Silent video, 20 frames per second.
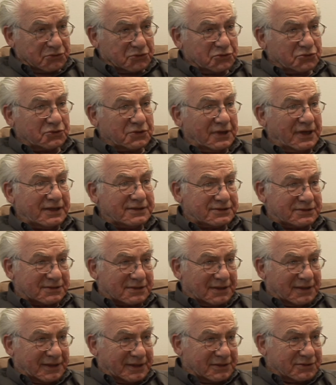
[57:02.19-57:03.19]
that you can
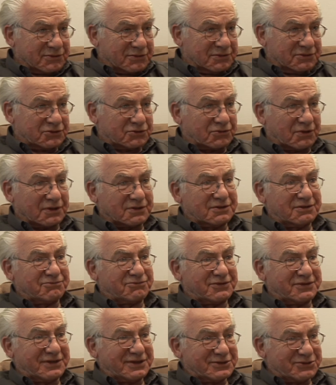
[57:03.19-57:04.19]
escalate
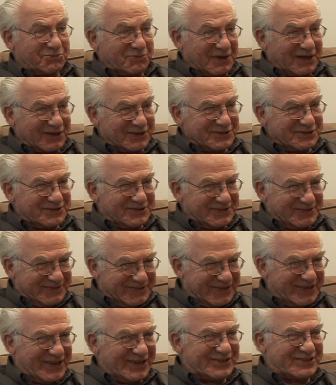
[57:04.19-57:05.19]
constructively as well as
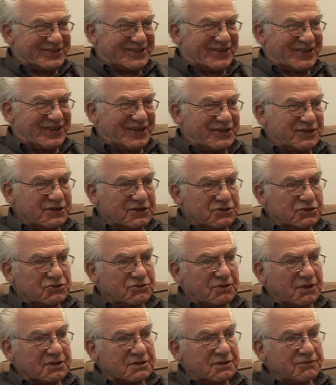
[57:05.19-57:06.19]
de-escalate yeah.
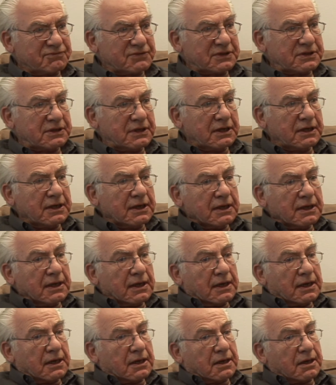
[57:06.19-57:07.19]
constructively.
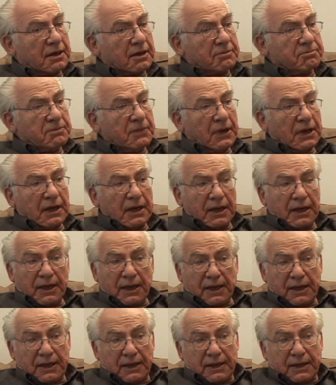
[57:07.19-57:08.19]
Um,
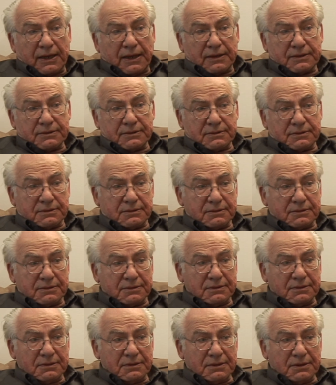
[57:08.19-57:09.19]
and
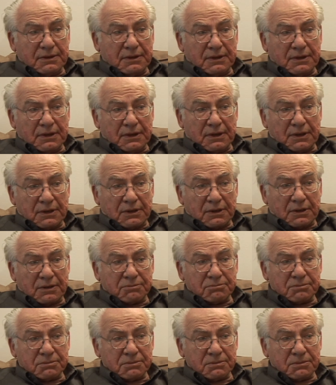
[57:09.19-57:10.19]

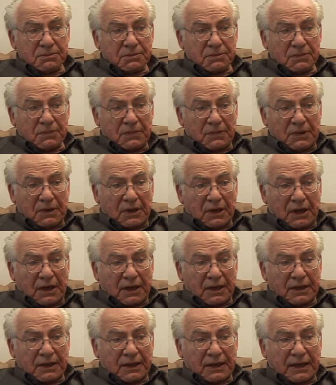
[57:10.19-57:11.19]
um,
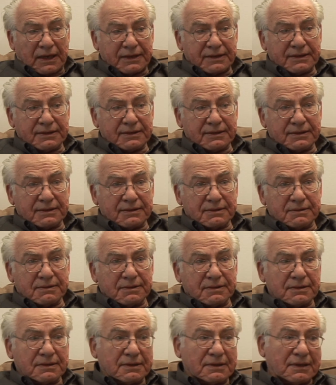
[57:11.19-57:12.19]
I,
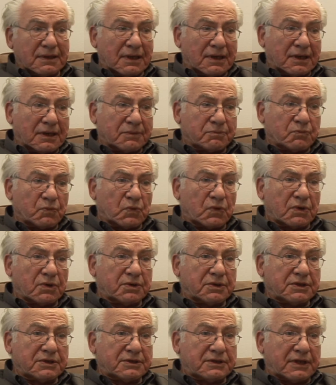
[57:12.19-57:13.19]
I'm
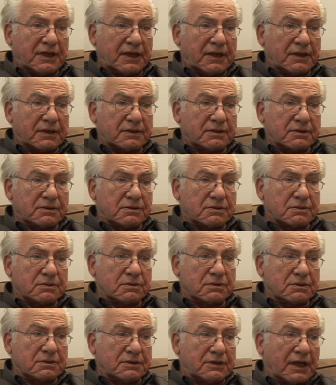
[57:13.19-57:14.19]
worried that
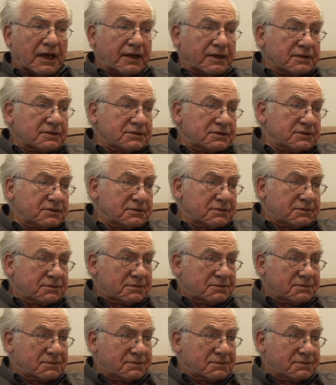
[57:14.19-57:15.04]
that isn't